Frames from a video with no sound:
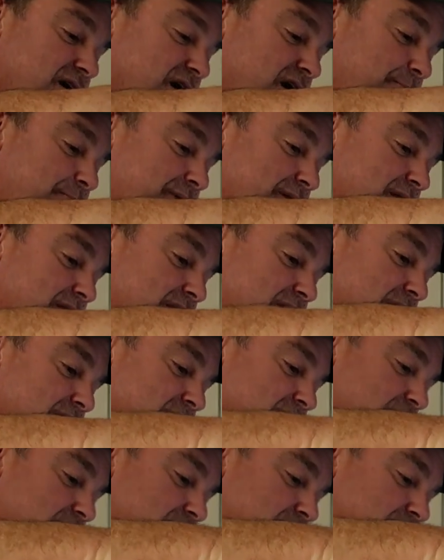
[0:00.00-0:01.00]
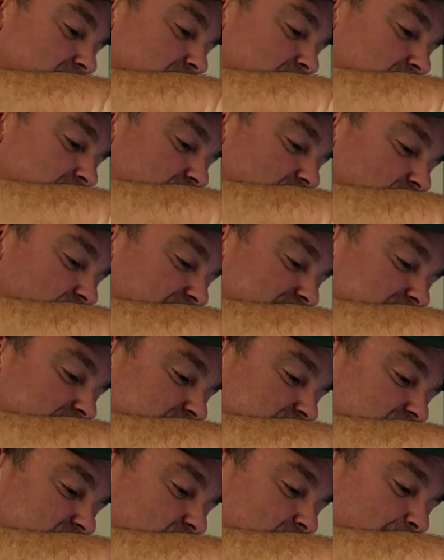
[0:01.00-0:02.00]
a cup. And the reason
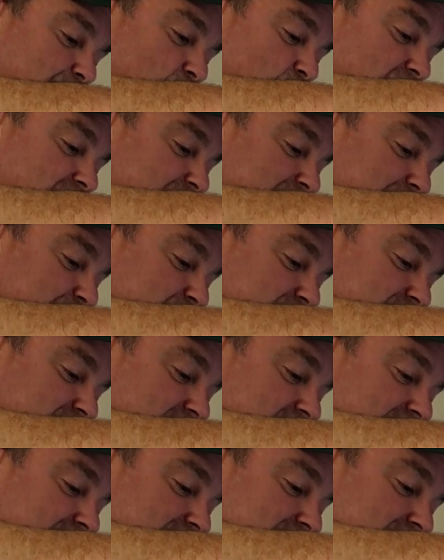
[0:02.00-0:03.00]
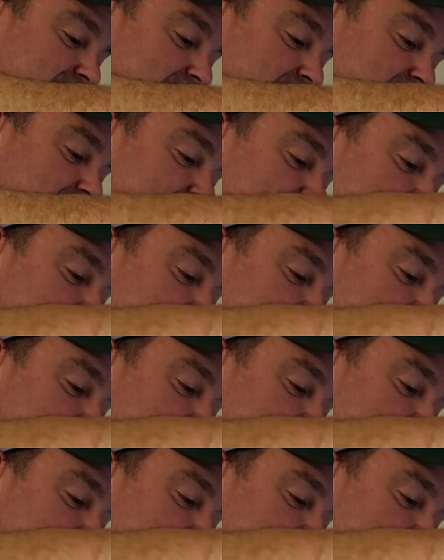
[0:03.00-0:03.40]
it's so important to be precise